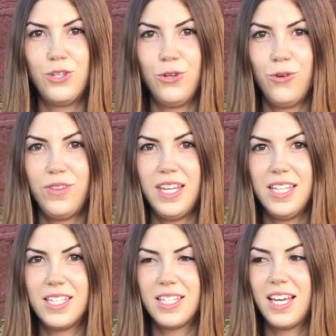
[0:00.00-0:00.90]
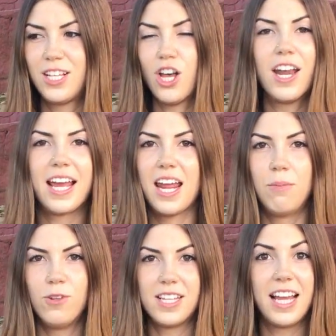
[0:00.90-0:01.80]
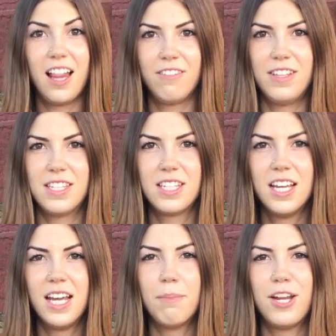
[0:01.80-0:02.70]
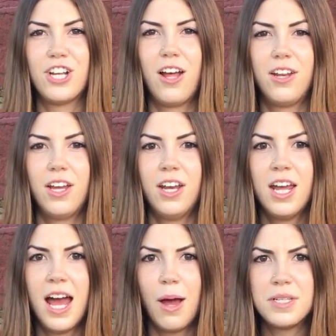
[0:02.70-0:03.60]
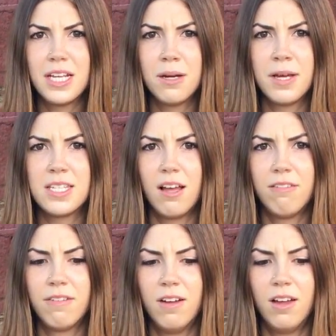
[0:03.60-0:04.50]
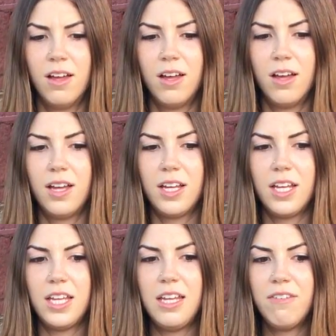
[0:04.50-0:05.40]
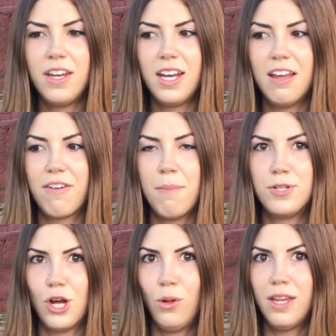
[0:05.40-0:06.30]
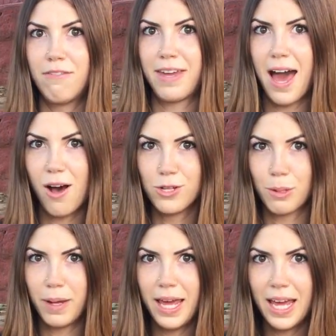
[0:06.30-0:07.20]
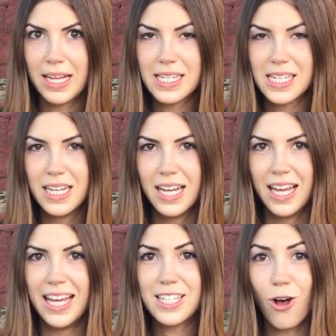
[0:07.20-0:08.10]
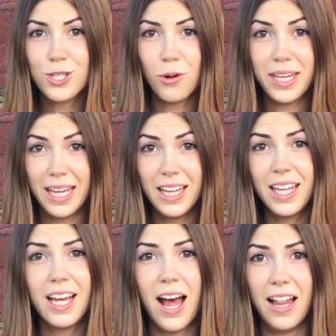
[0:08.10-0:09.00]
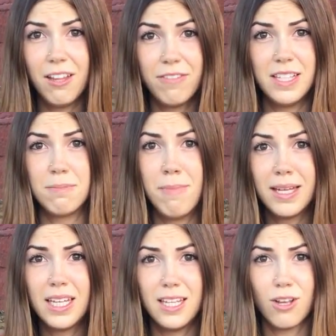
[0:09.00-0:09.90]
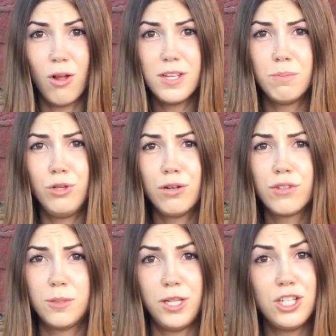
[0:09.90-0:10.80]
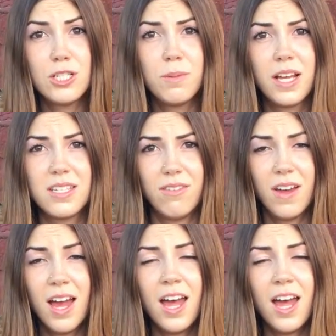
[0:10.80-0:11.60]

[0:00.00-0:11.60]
to these exotic animals like elephants in my childhood, I was thinking to myself, even if I don't love cows or pigs, it's also killing elephants, monkeys, all these beautiful species because of